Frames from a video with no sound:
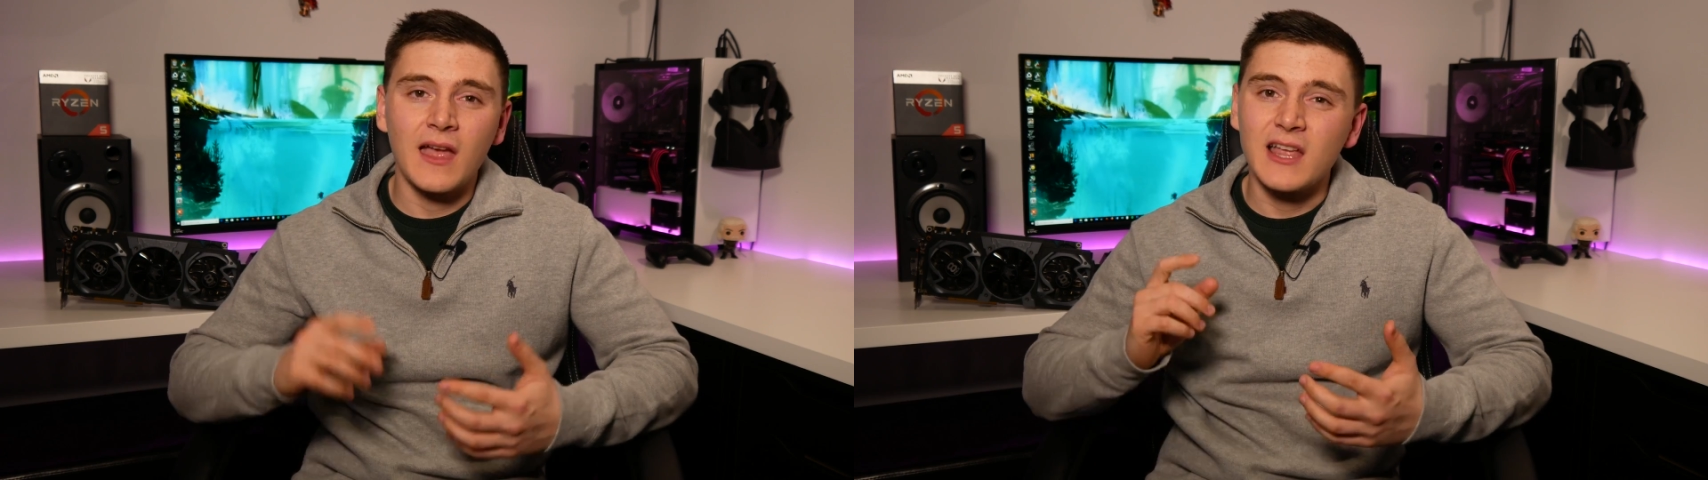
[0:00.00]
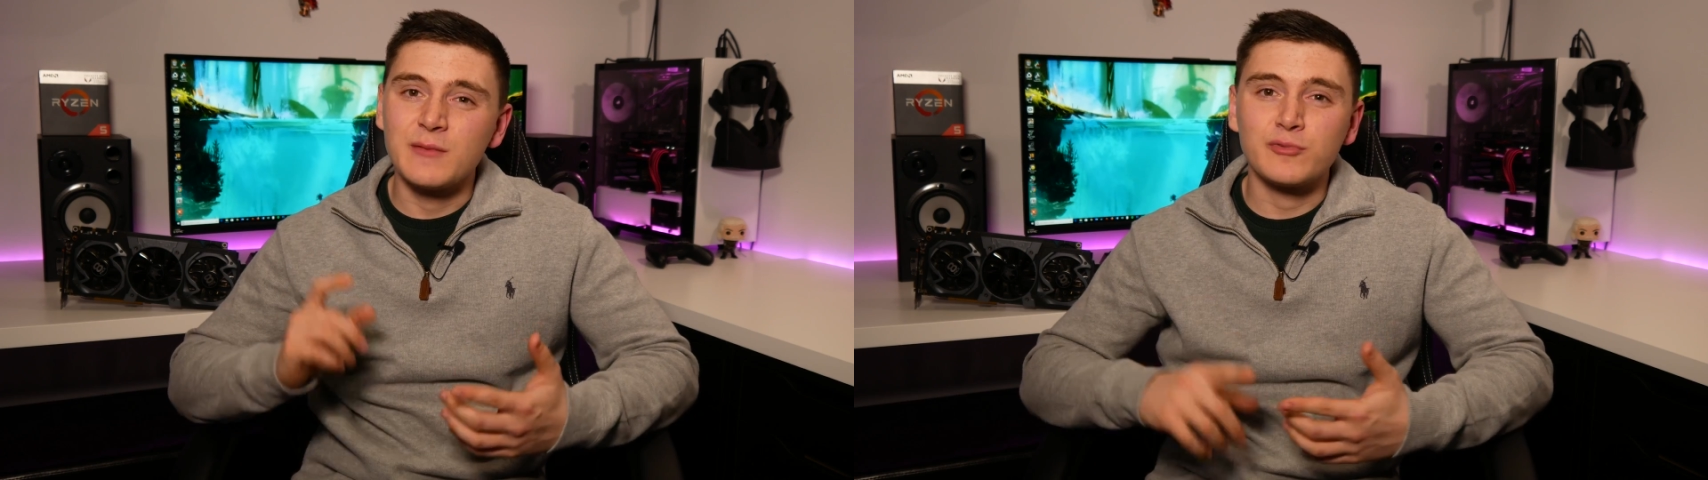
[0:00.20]

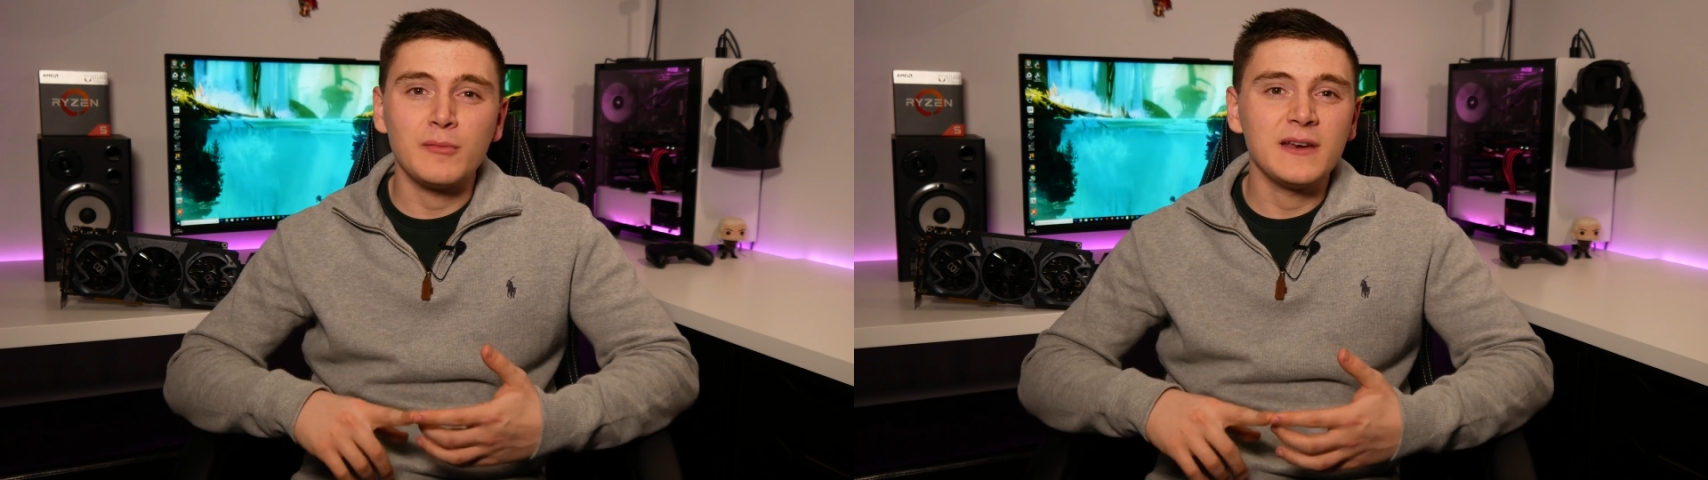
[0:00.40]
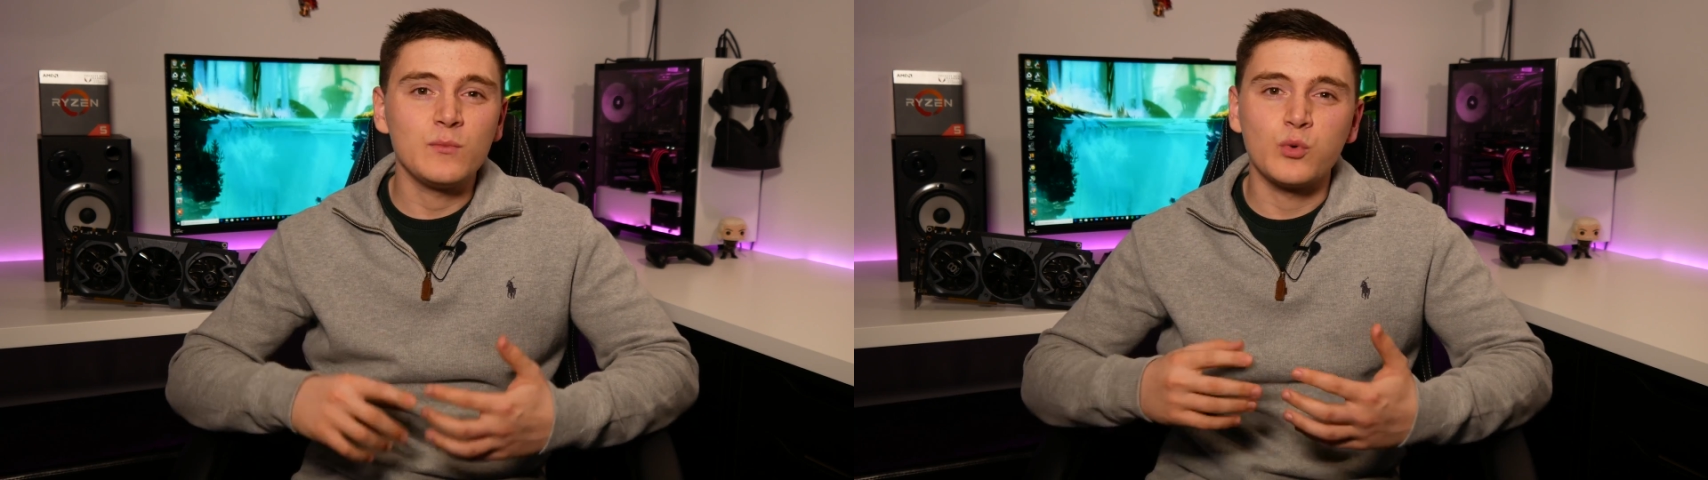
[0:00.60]
You
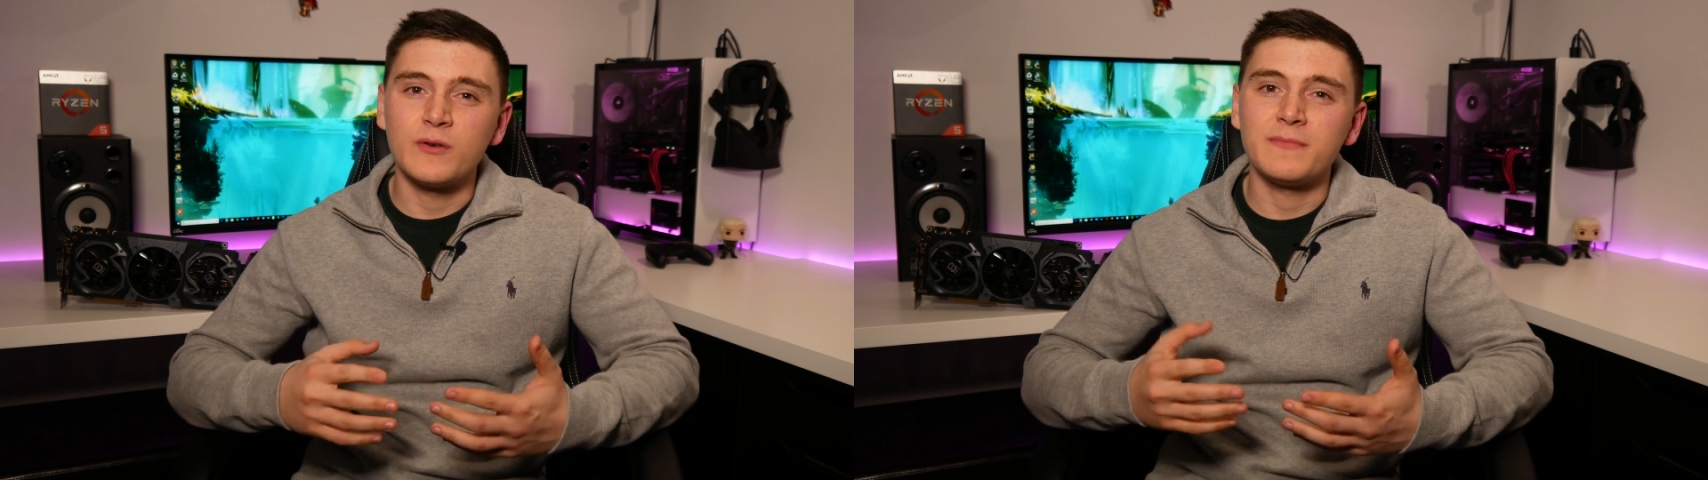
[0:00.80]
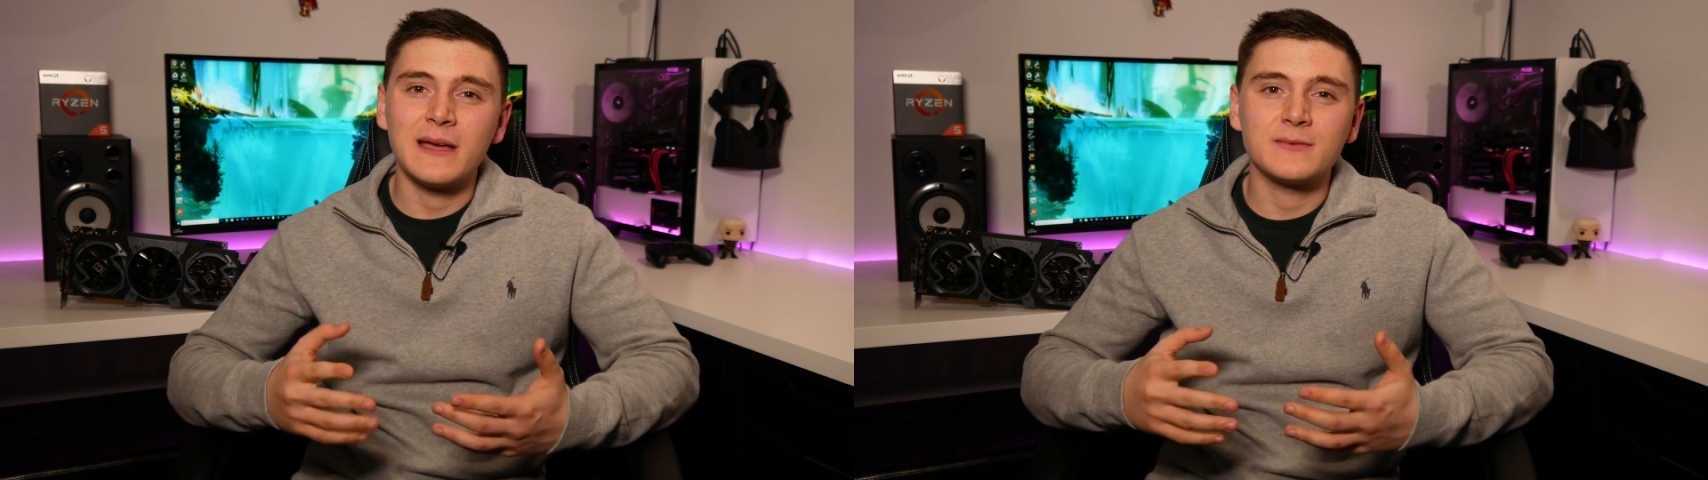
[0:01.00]
probably
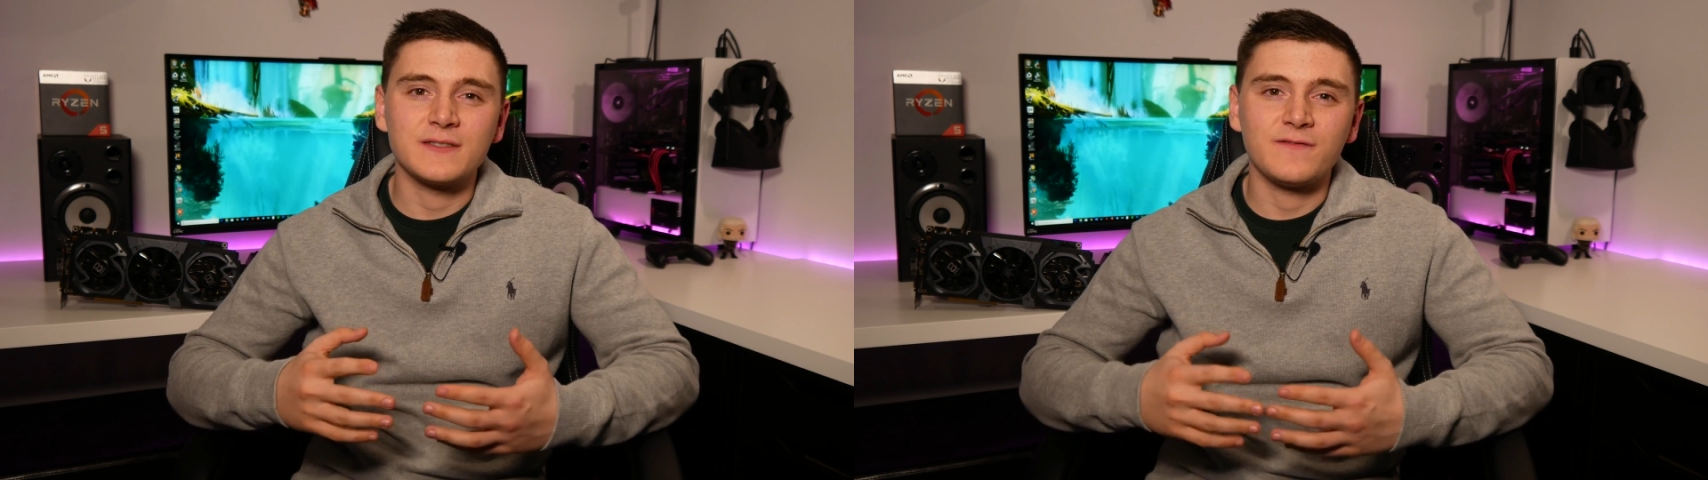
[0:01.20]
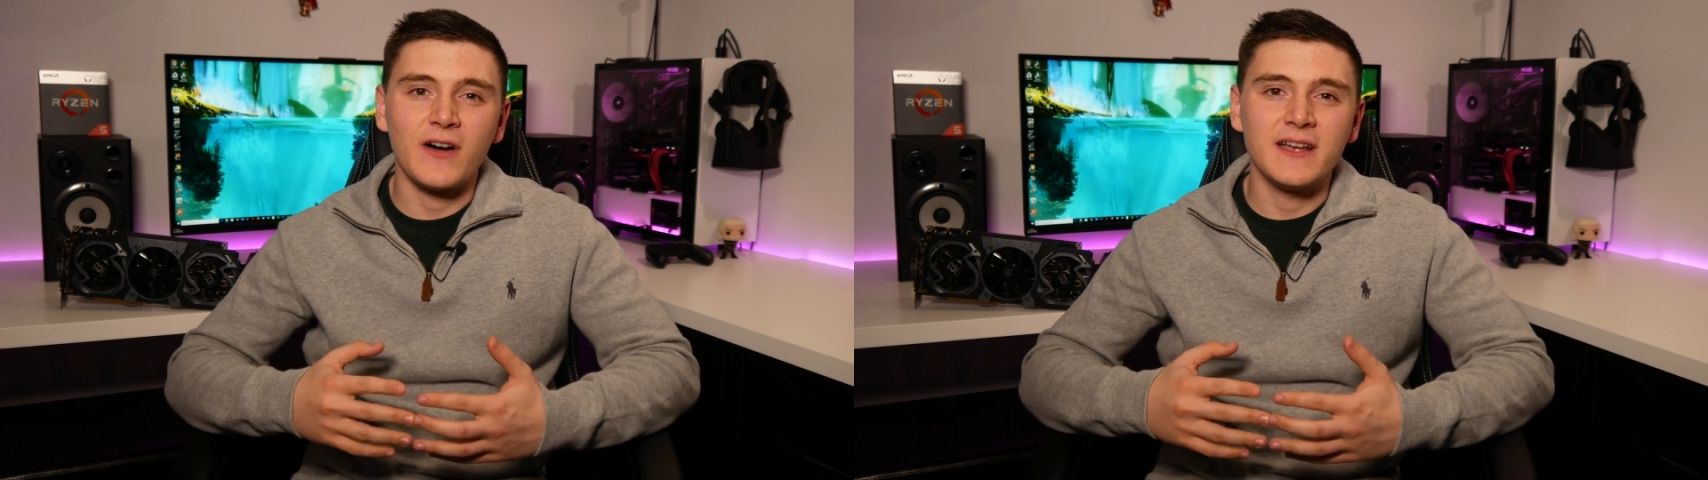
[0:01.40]
wouldn't be able
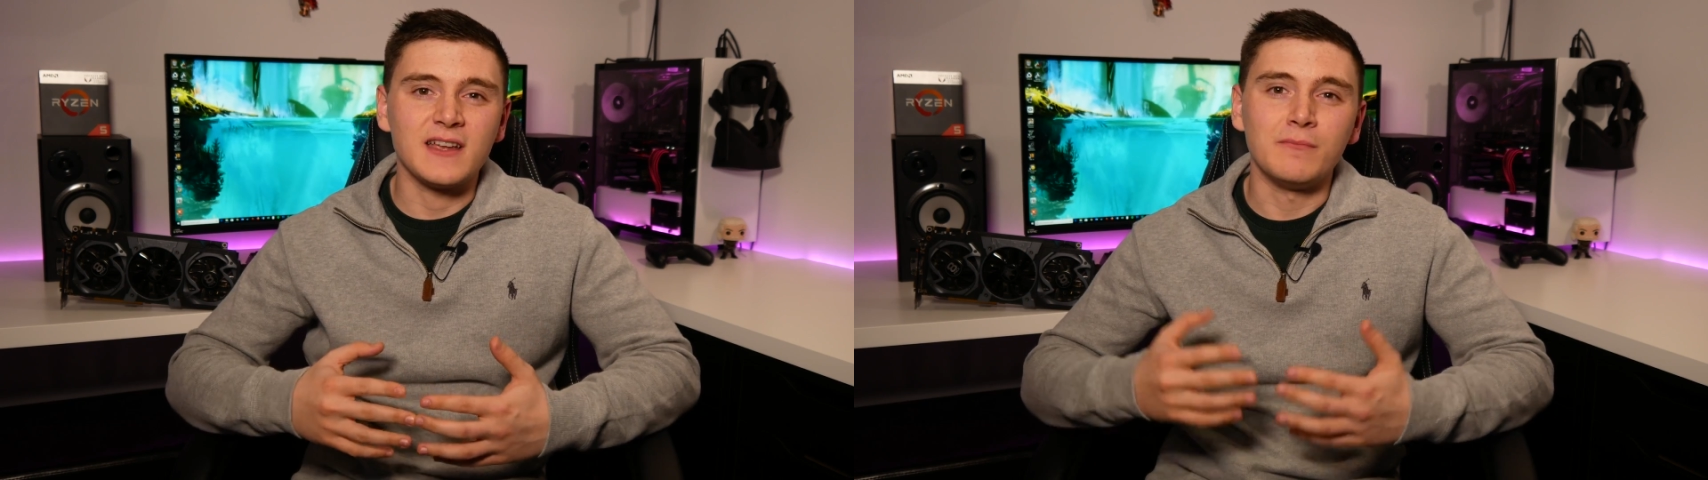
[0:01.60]
to find